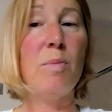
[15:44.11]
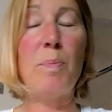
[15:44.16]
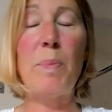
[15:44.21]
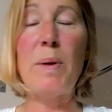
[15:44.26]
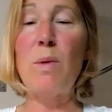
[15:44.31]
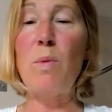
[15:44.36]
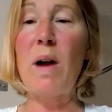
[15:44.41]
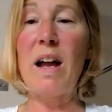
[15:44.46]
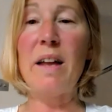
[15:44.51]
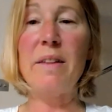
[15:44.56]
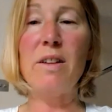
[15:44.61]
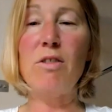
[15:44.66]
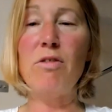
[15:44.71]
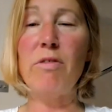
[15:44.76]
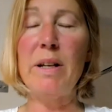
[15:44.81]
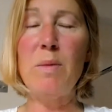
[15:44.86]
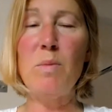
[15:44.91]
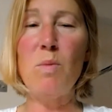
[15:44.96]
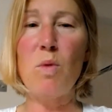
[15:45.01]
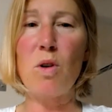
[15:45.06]
Beware the
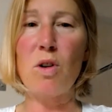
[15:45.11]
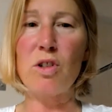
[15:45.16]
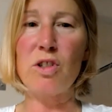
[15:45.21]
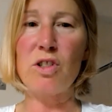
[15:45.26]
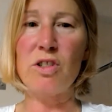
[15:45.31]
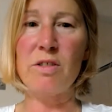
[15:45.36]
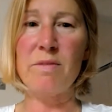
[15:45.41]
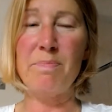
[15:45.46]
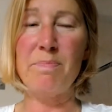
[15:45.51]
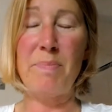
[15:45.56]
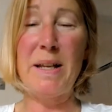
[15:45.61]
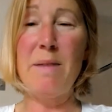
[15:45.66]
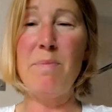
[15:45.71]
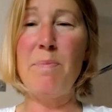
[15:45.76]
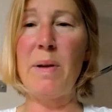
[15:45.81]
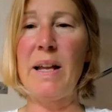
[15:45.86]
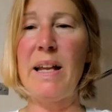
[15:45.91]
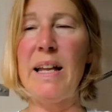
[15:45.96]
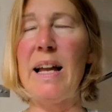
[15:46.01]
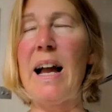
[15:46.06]
greenwash.
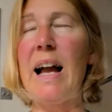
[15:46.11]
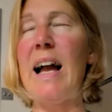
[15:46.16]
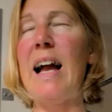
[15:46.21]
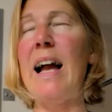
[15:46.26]
BP,